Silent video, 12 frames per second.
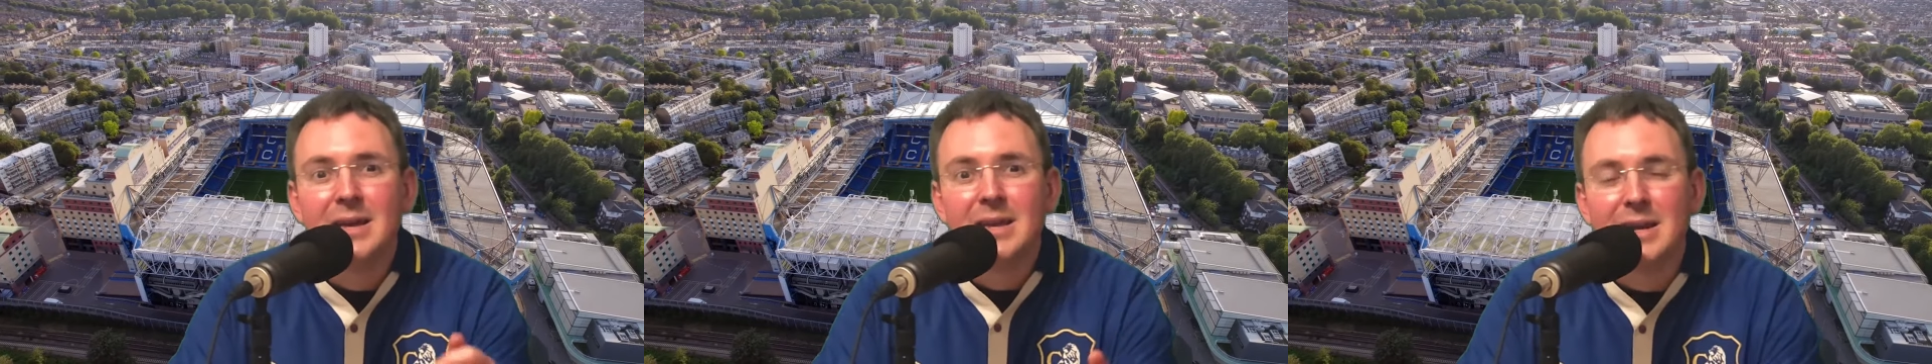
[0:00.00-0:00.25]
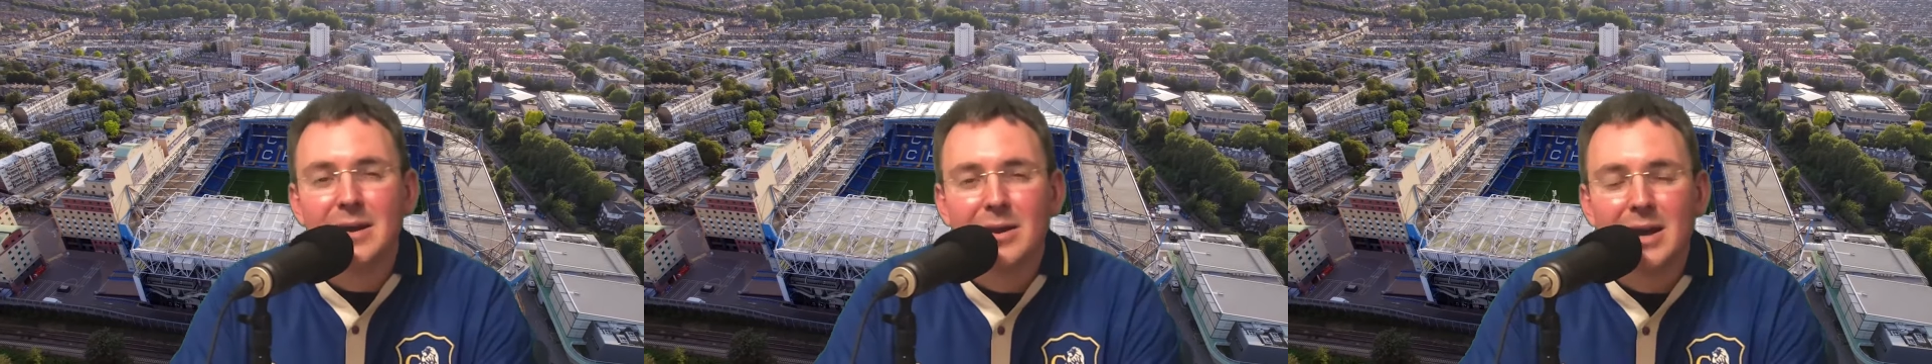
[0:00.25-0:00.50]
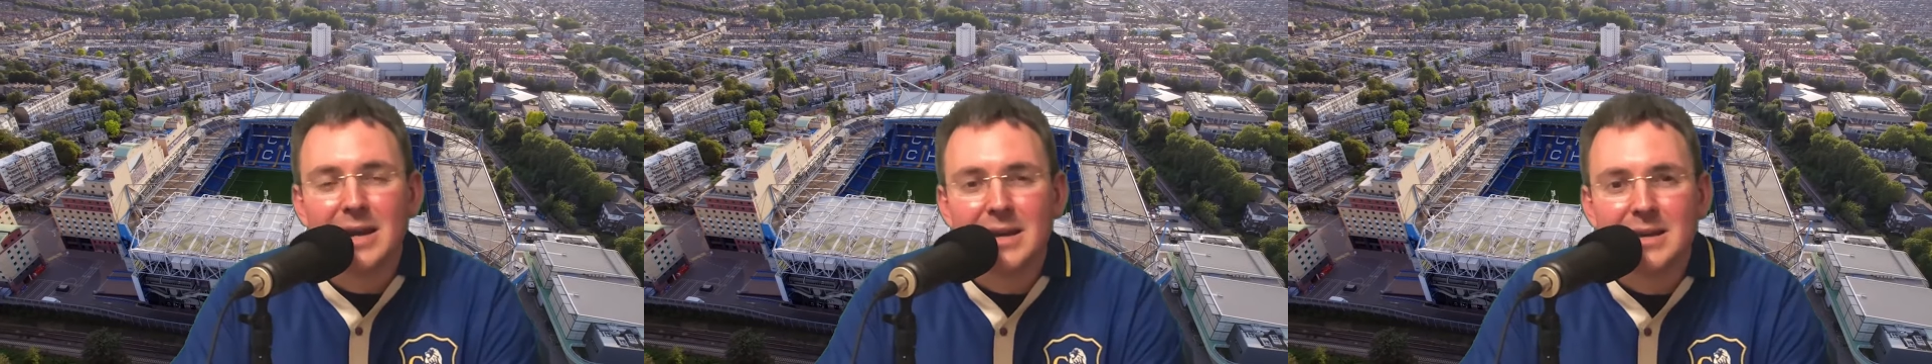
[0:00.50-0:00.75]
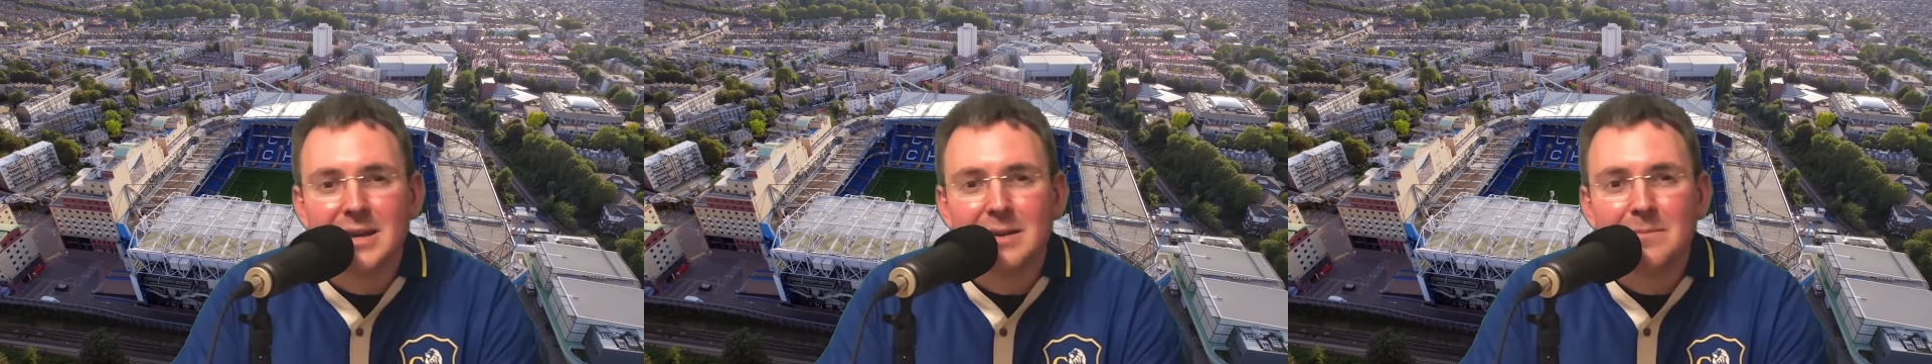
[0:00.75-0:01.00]
you know,
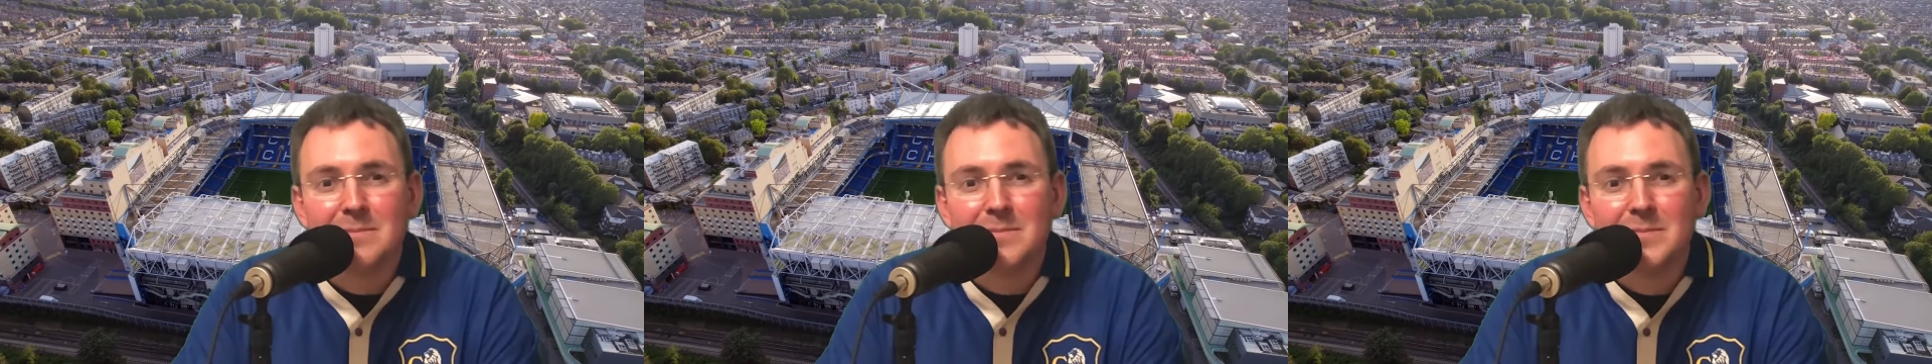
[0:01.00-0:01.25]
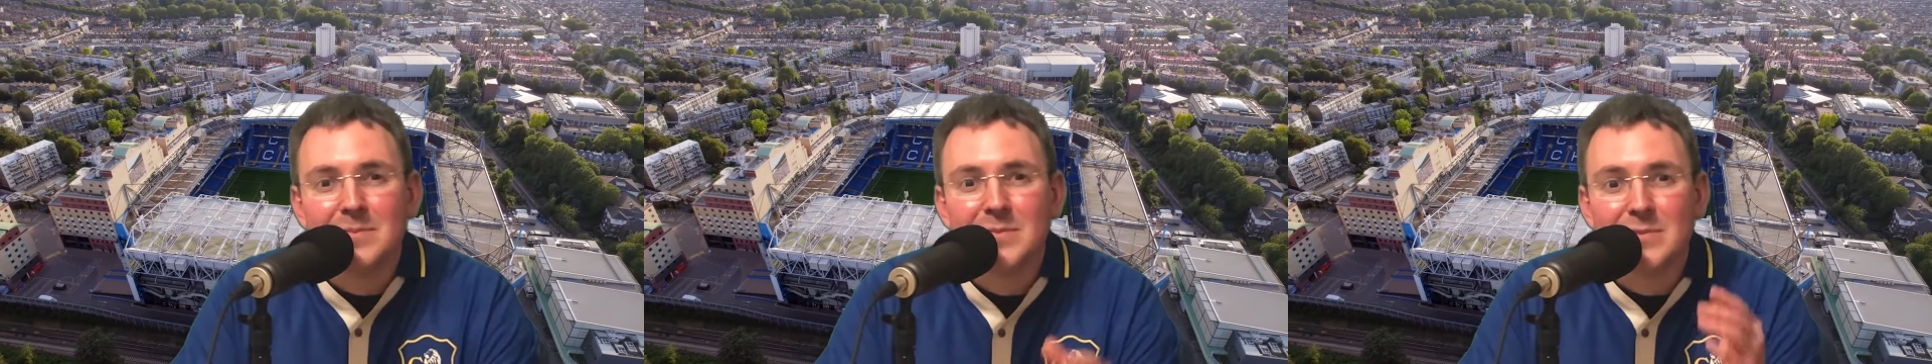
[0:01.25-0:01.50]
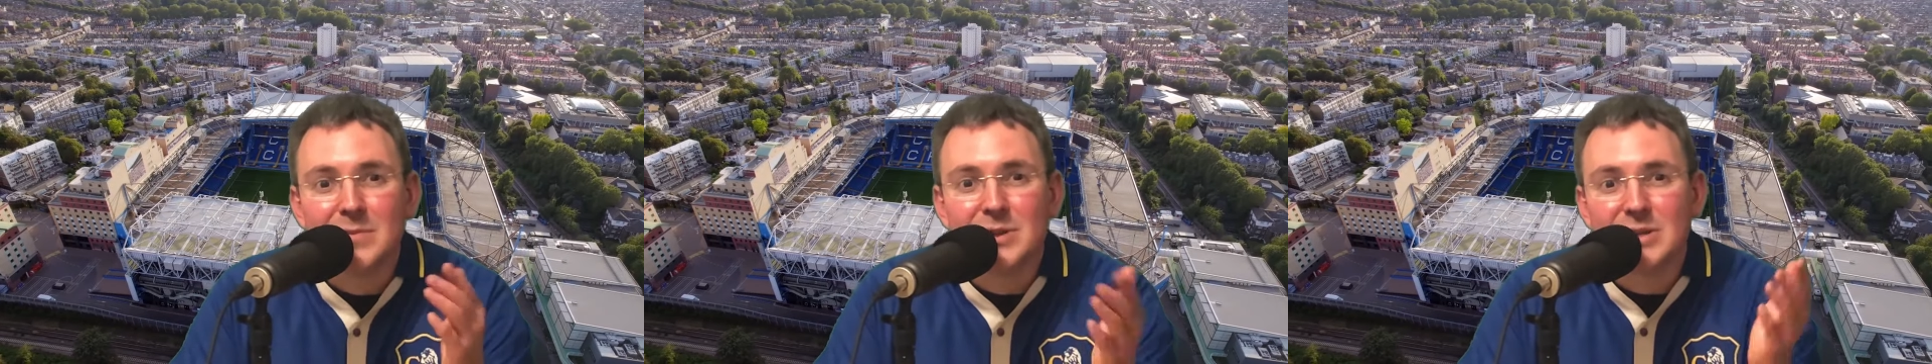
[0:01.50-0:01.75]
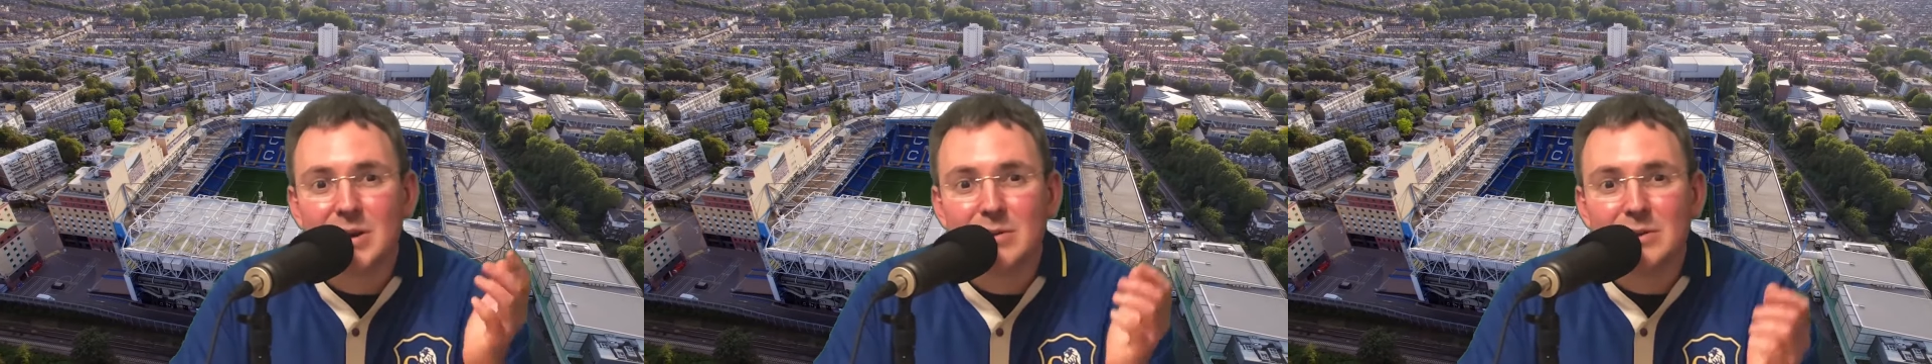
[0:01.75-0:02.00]
like um,
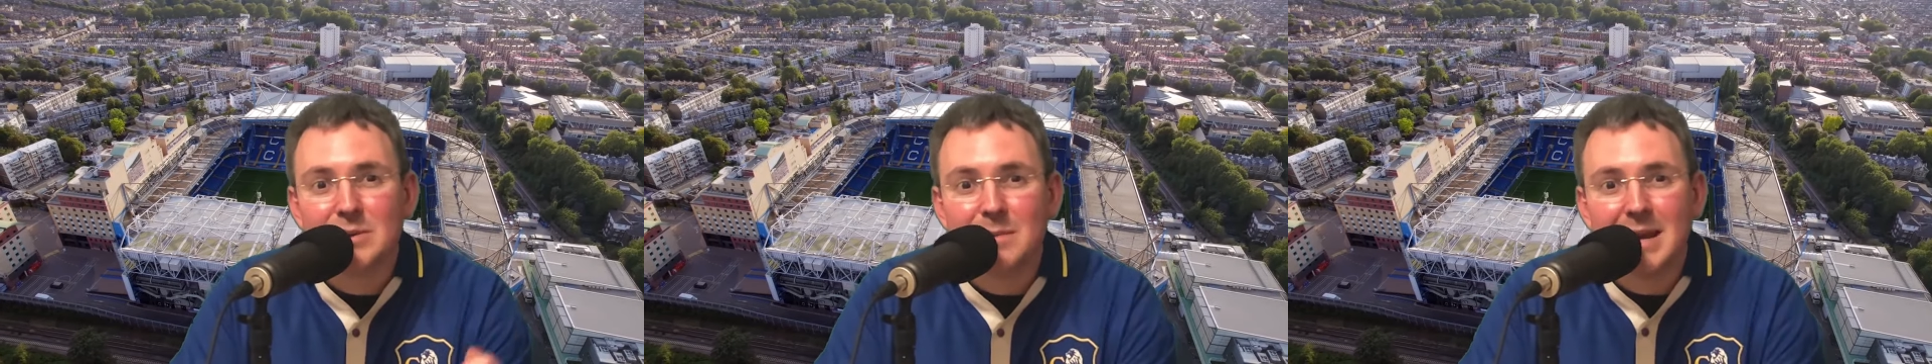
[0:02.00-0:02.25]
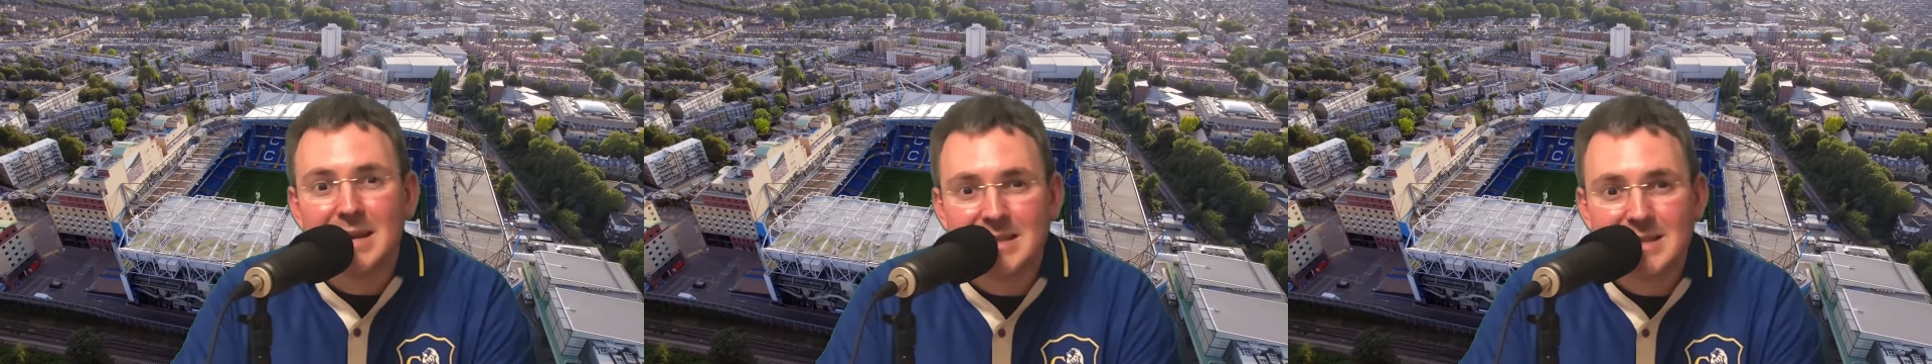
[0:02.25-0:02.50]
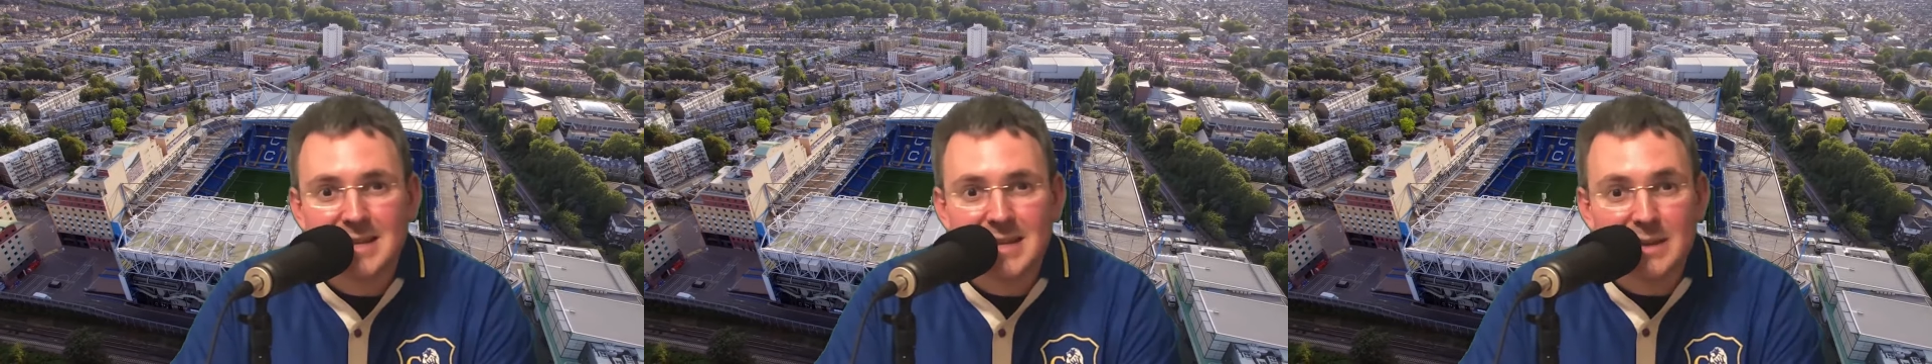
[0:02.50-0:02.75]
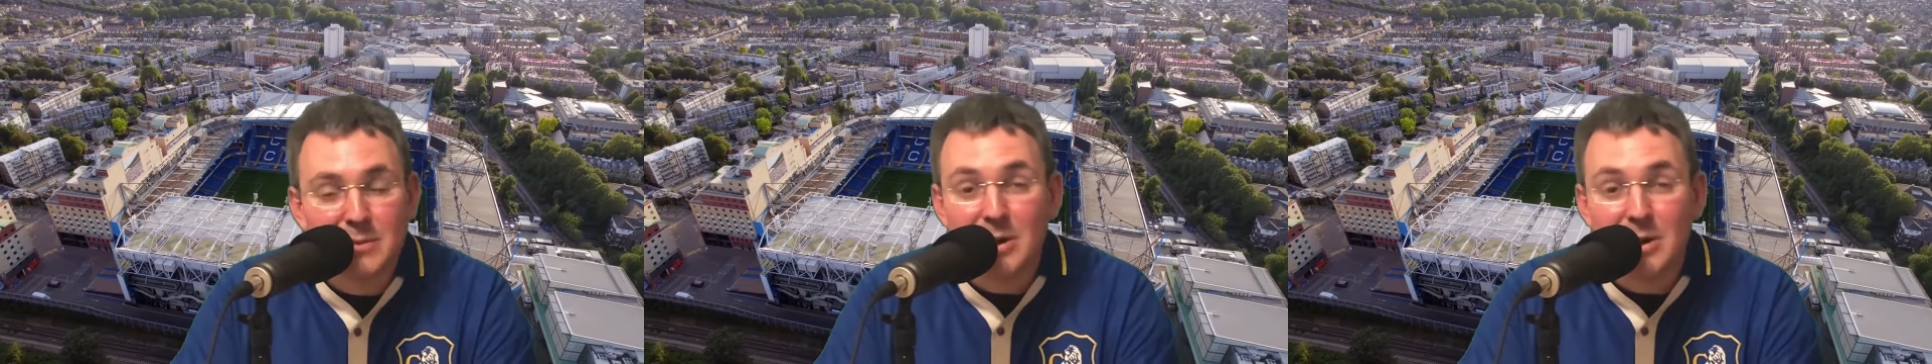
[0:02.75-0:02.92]
we sold to Man City.